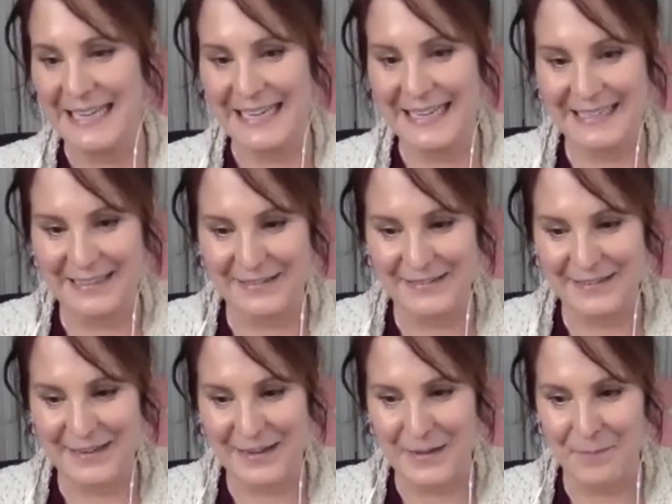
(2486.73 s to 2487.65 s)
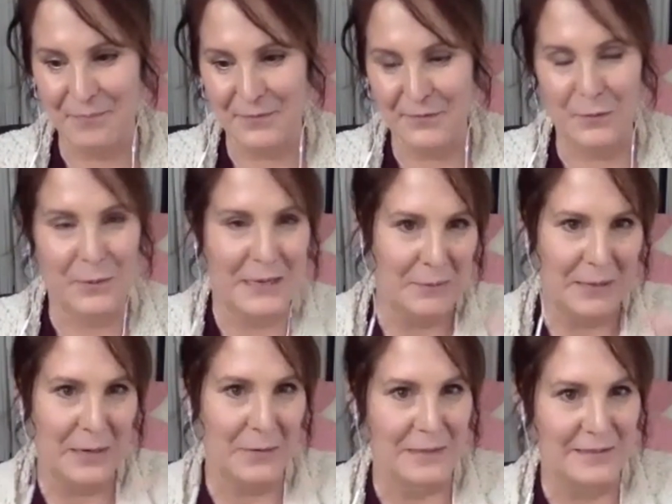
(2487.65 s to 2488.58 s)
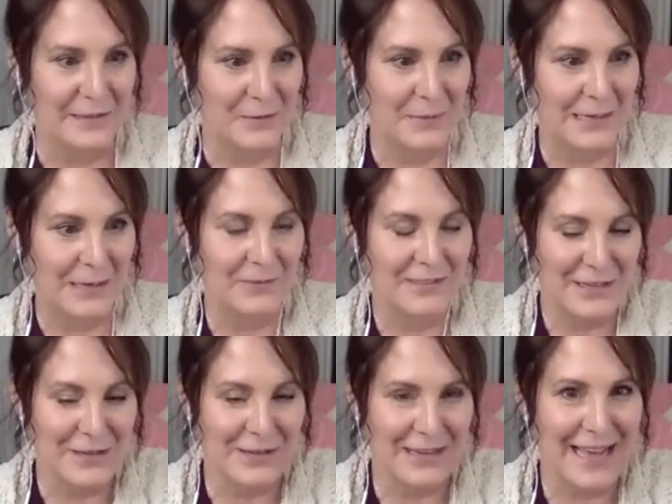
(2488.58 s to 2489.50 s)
And so anyway, I reached out to Rick. I was like, he's got